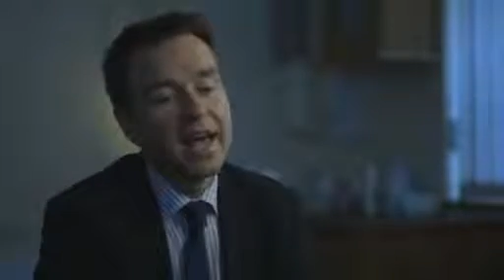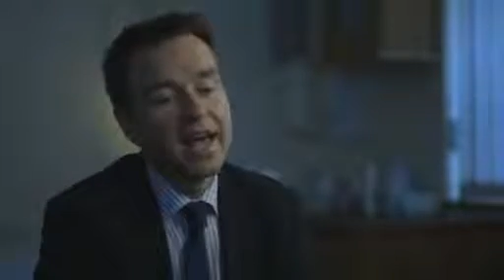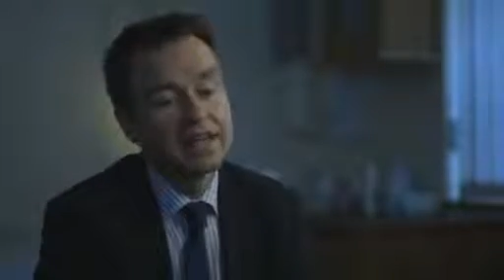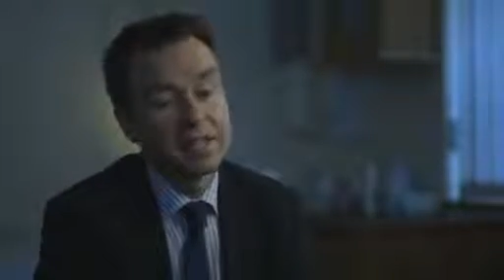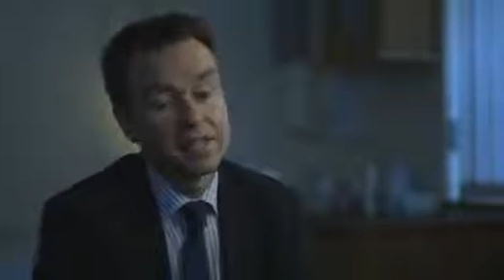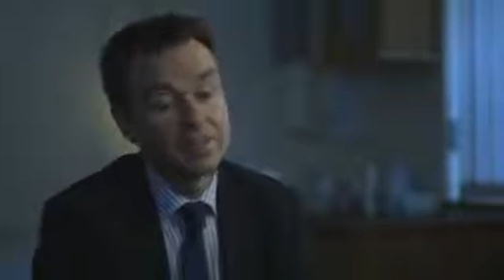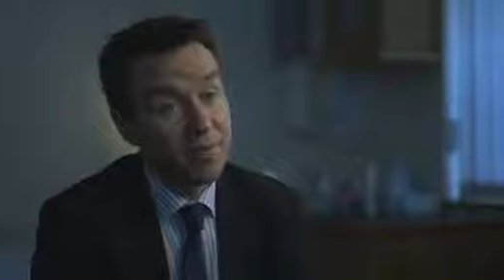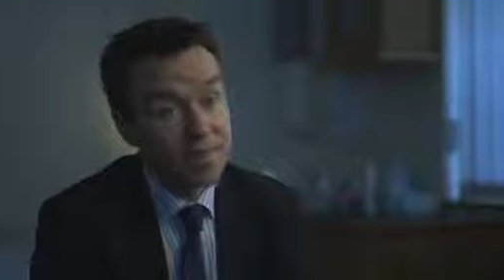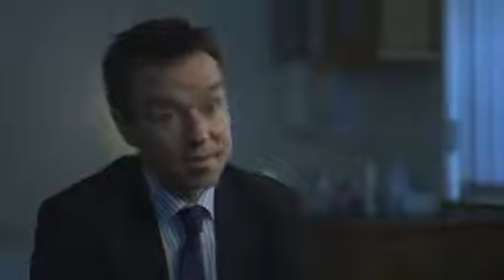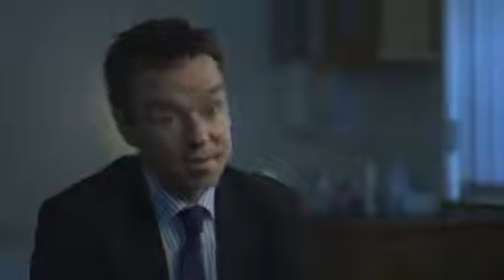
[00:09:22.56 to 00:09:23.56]
That's
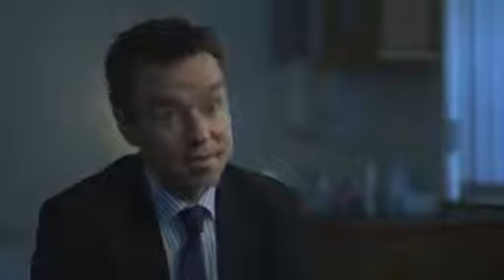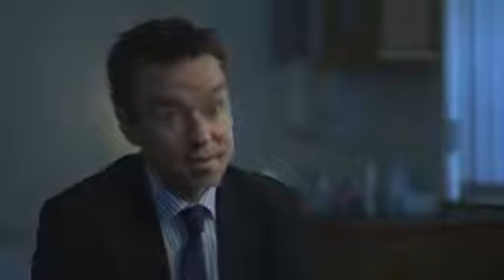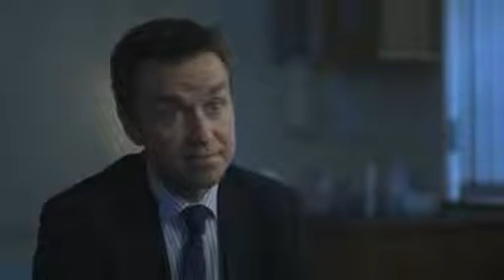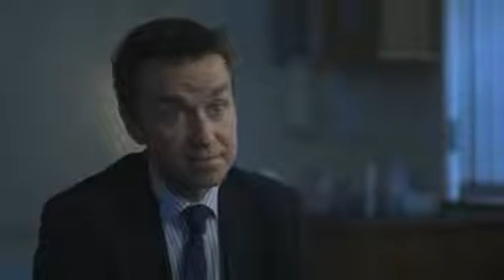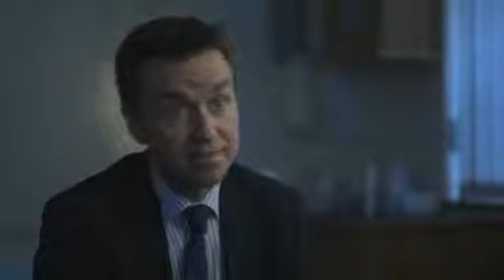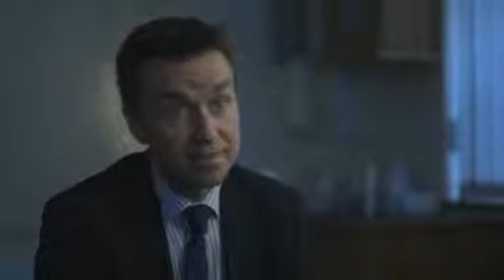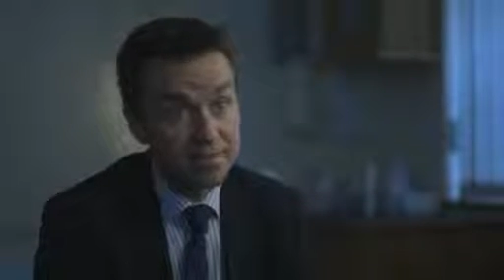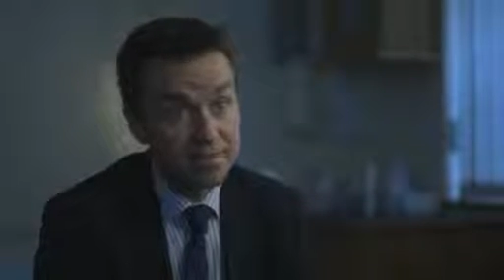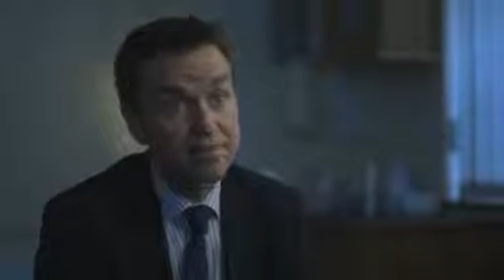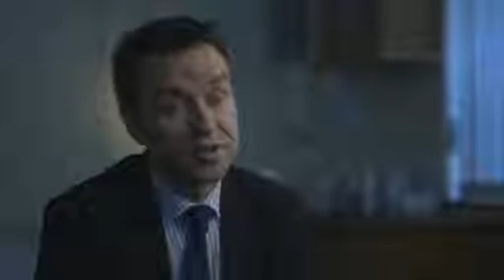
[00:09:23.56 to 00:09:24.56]
remained to be
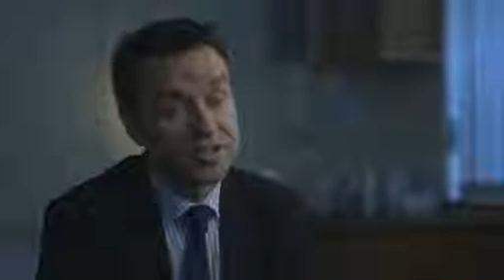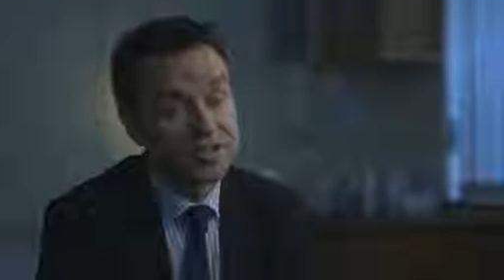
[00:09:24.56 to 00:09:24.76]
discovered.